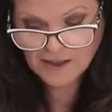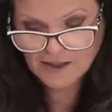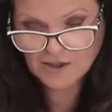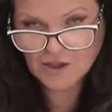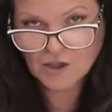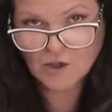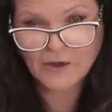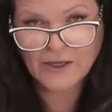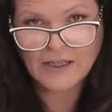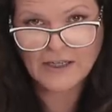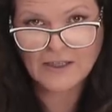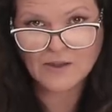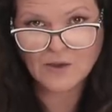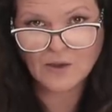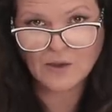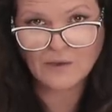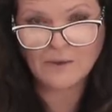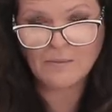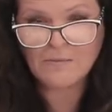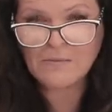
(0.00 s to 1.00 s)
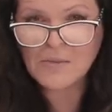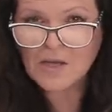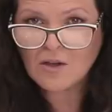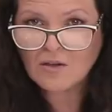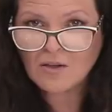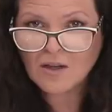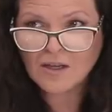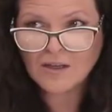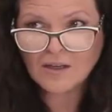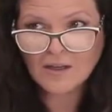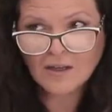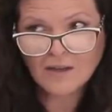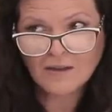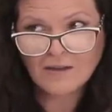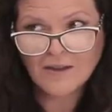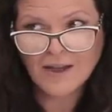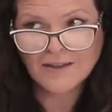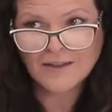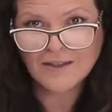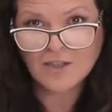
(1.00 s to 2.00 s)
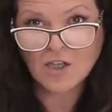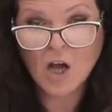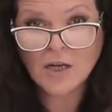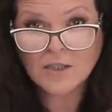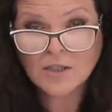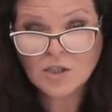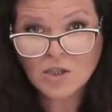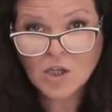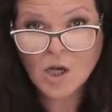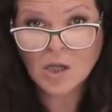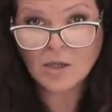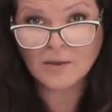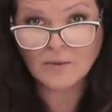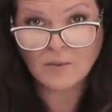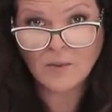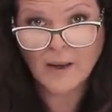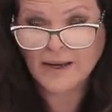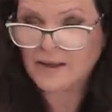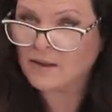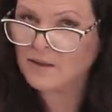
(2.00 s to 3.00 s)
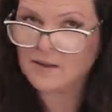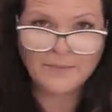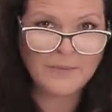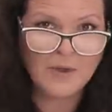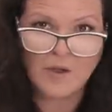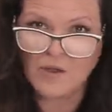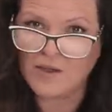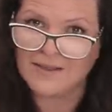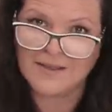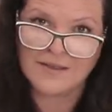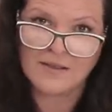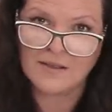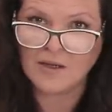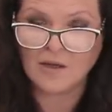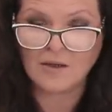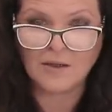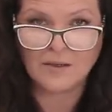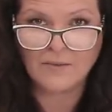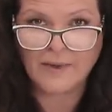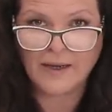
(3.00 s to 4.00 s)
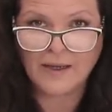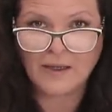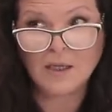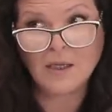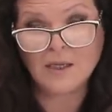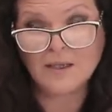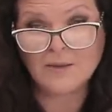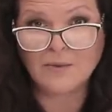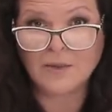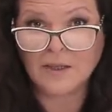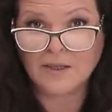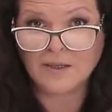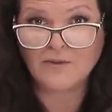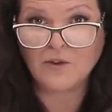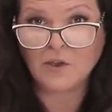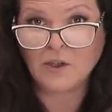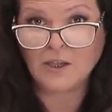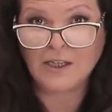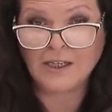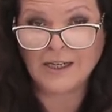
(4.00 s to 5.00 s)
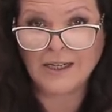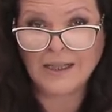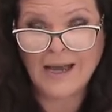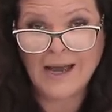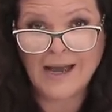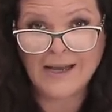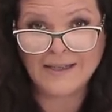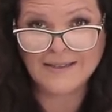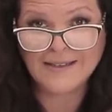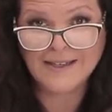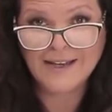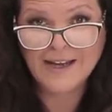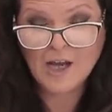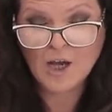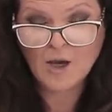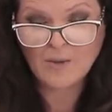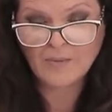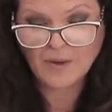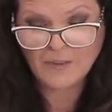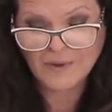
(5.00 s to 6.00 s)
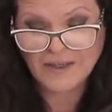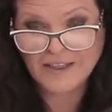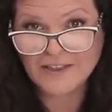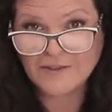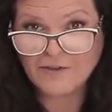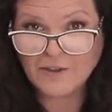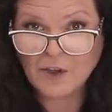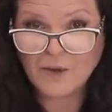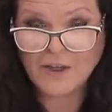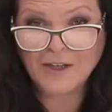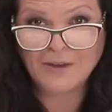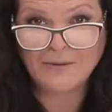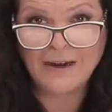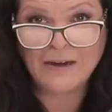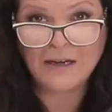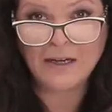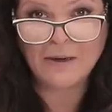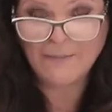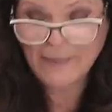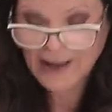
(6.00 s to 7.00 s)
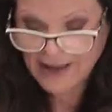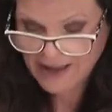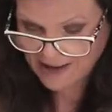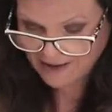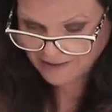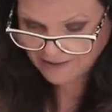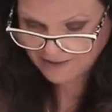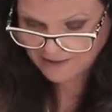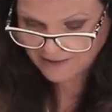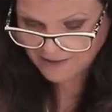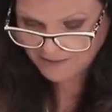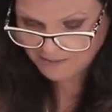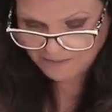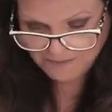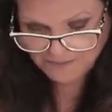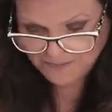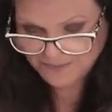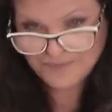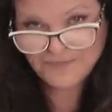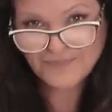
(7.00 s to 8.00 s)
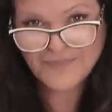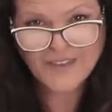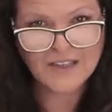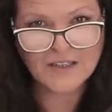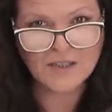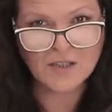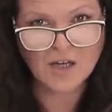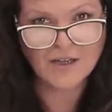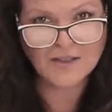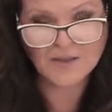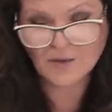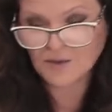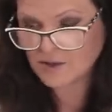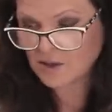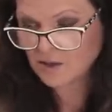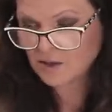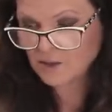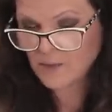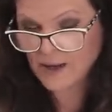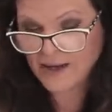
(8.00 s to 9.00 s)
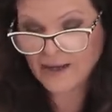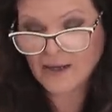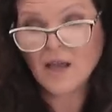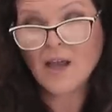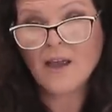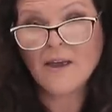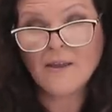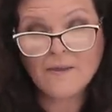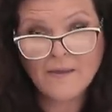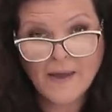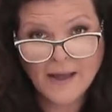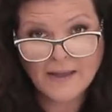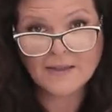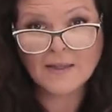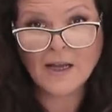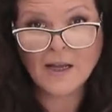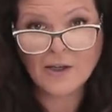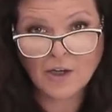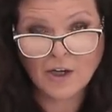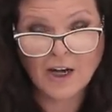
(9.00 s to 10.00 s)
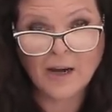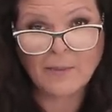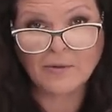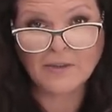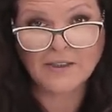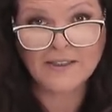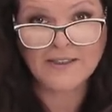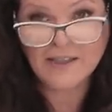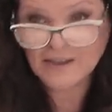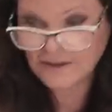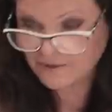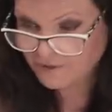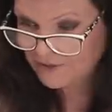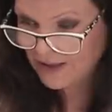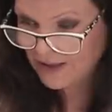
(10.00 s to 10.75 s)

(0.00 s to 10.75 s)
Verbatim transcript: it's creating sort of a milk that's not solid white, because milk isn't solid white. It is when it's fully in a glass, but when it's floating around in a bath, it's not so solid white. That's how you're able to see the